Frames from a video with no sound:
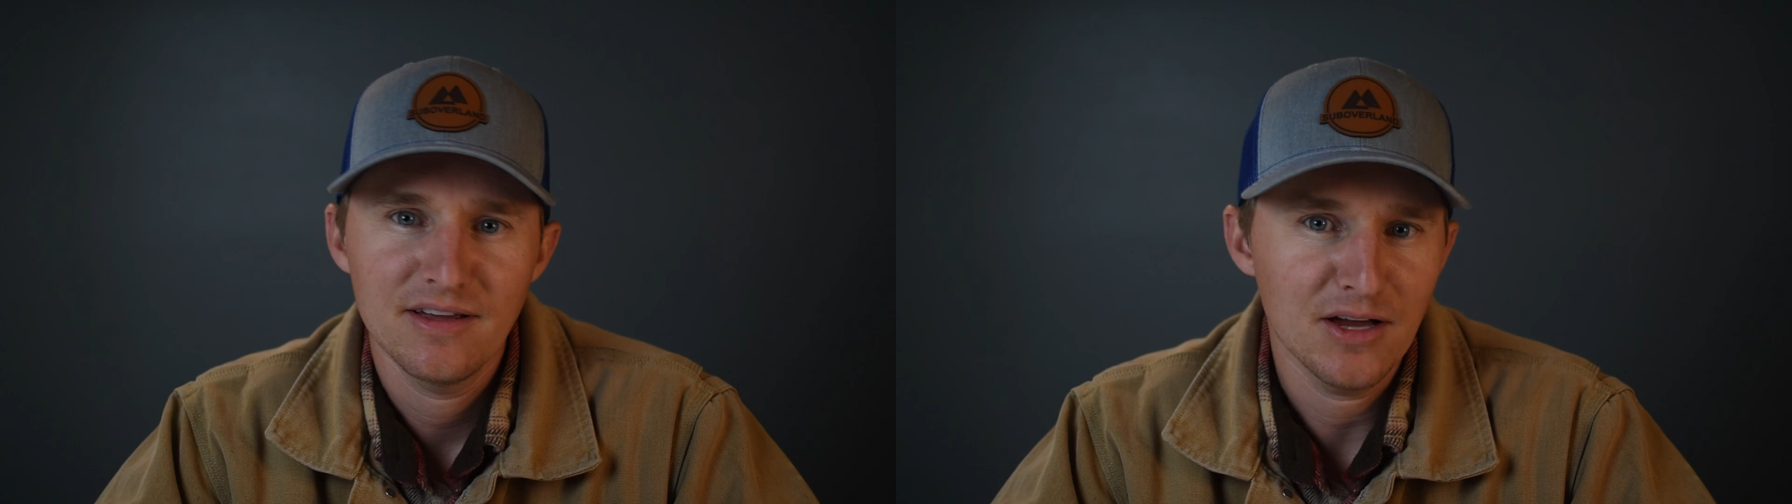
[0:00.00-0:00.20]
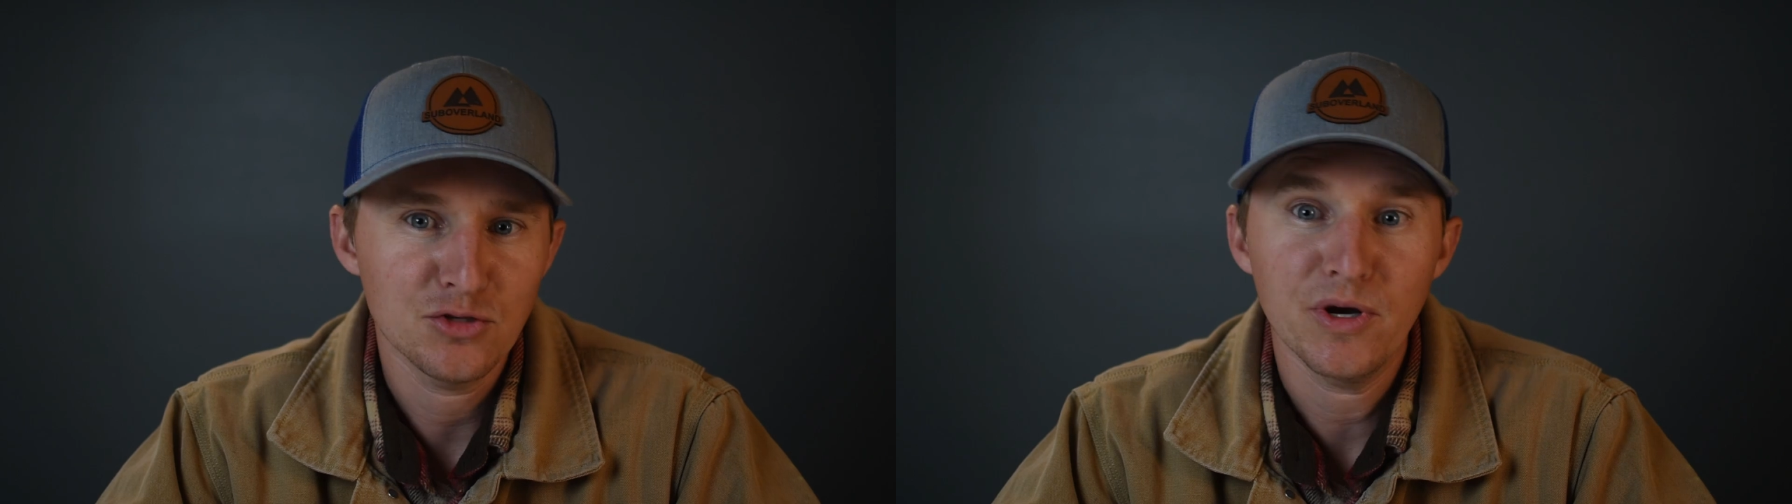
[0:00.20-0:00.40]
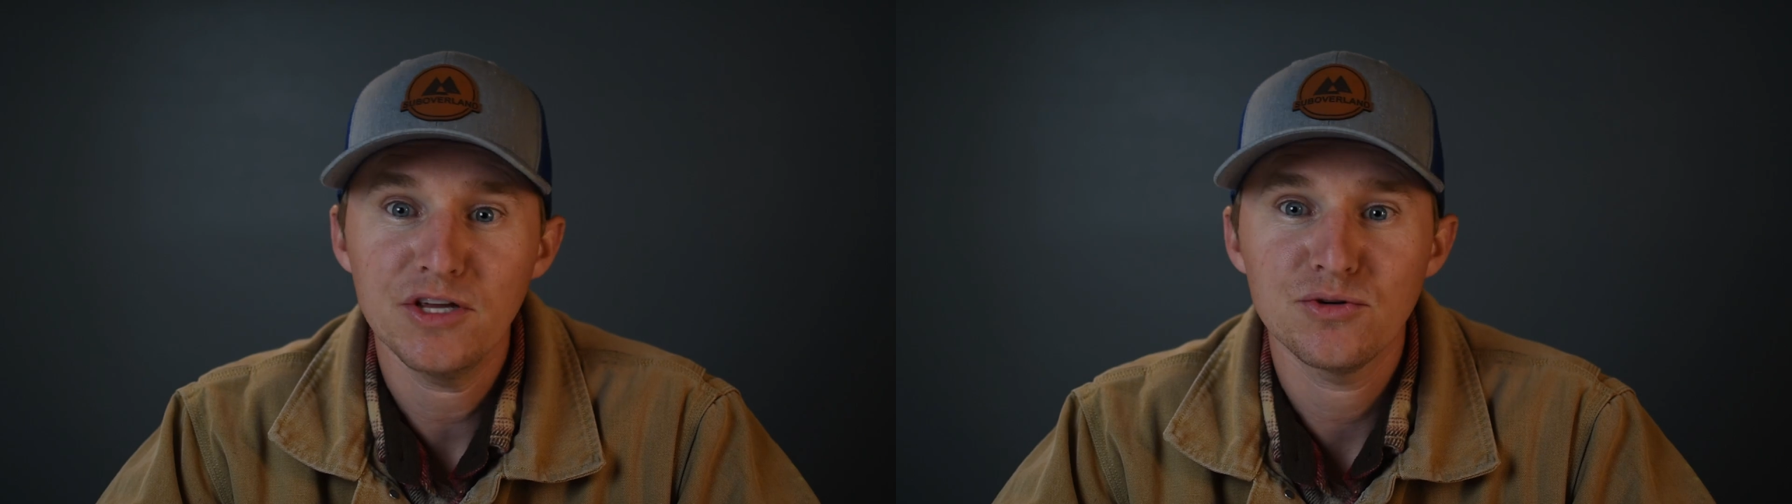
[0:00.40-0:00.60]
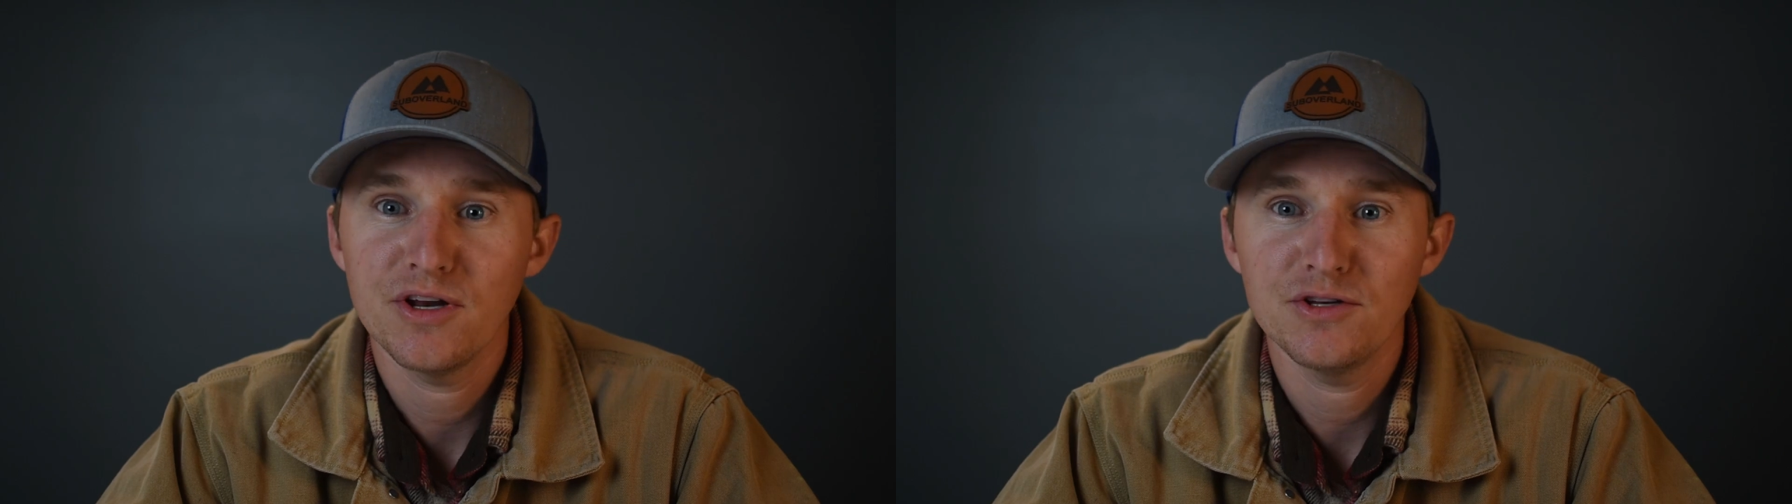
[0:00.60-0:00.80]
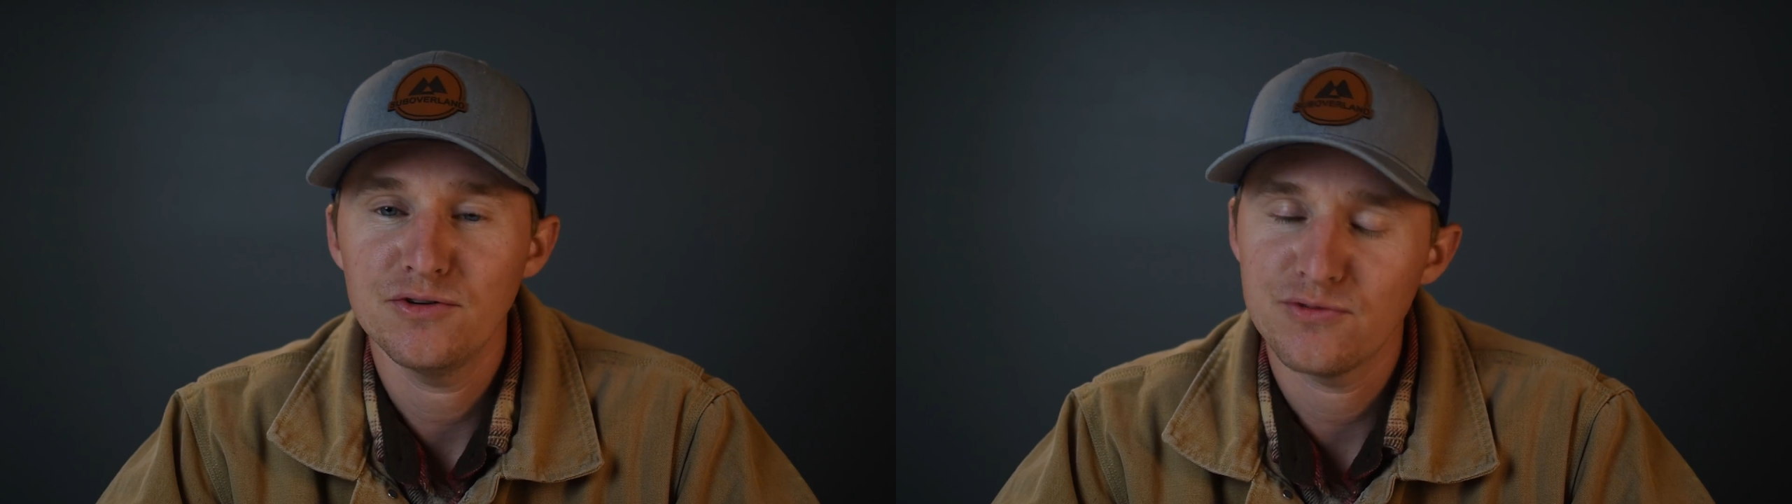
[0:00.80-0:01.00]
a
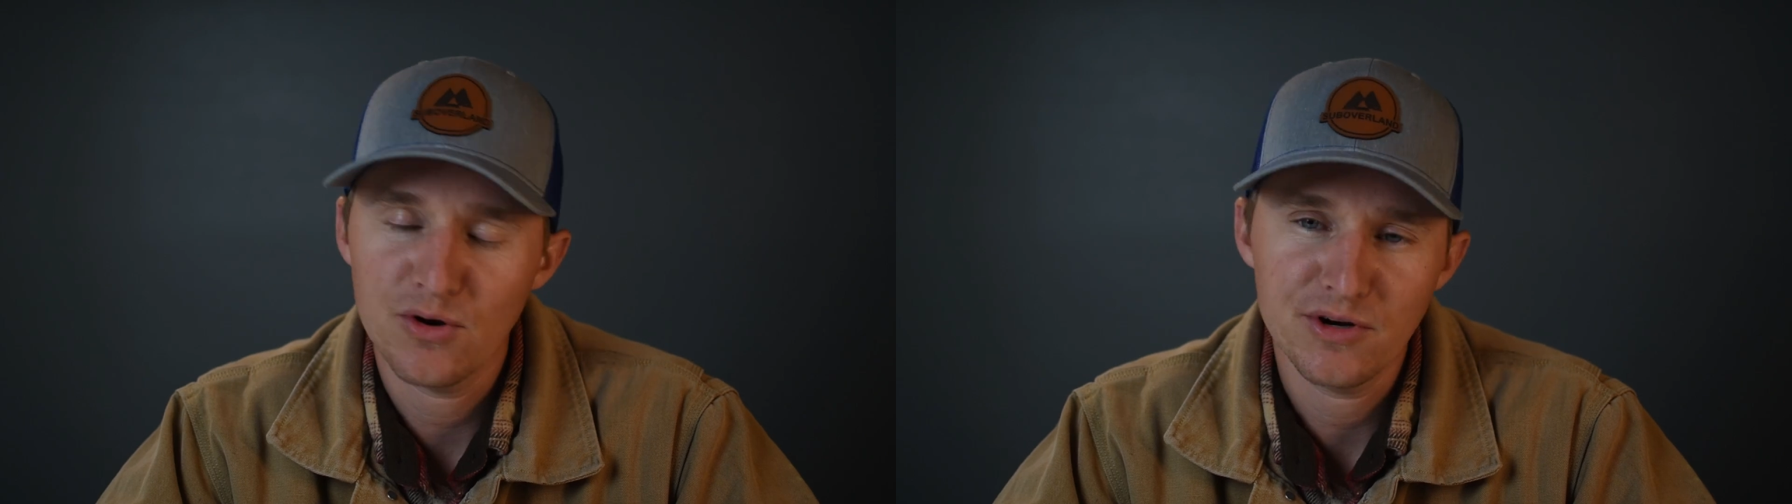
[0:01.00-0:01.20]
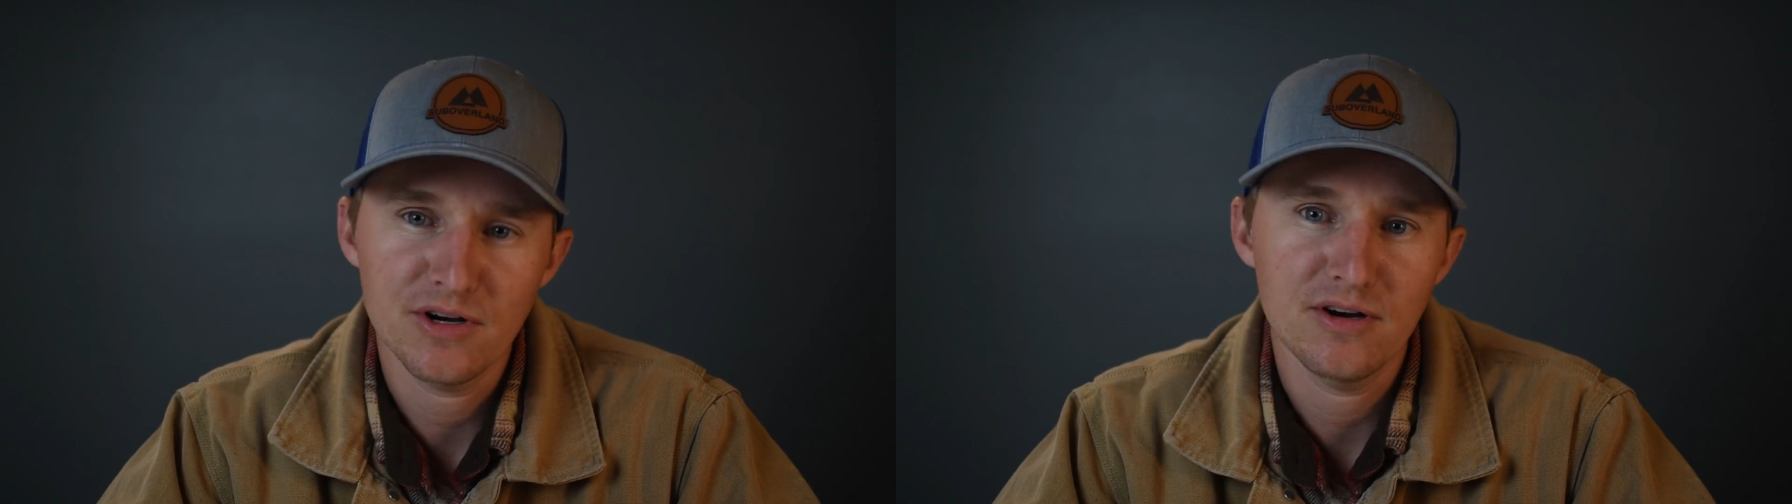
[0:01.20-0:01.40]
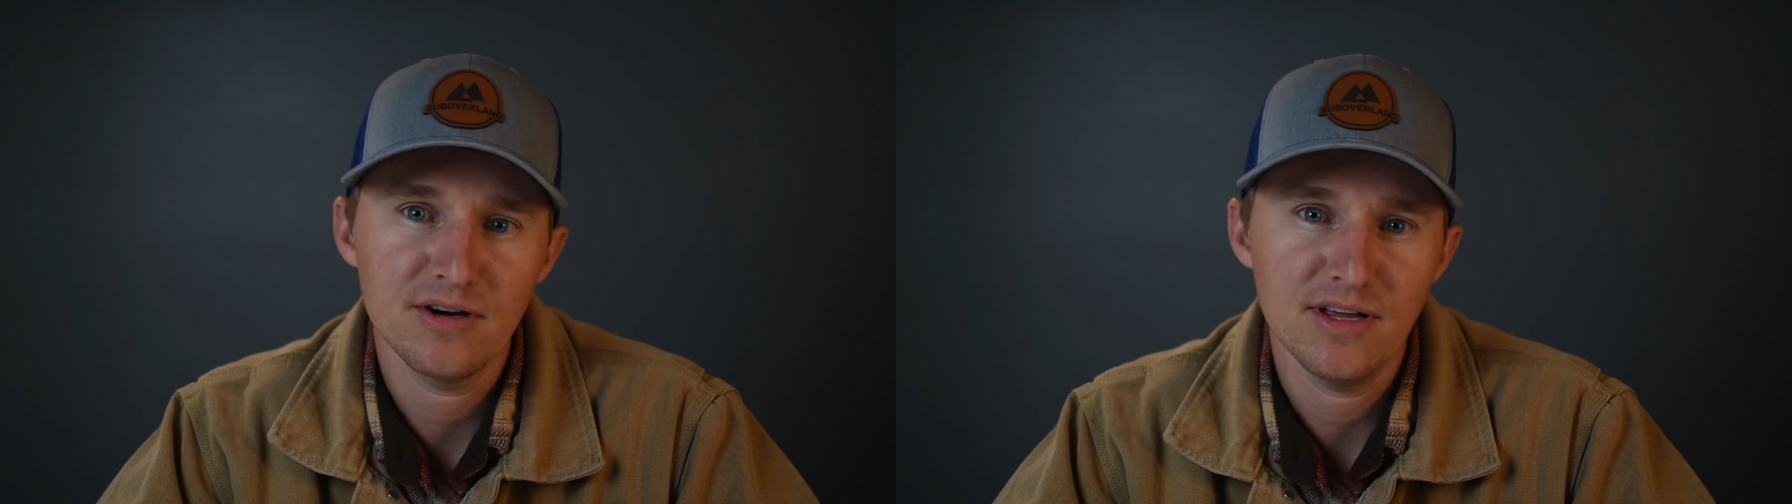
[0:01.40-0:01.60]
2022 4Runner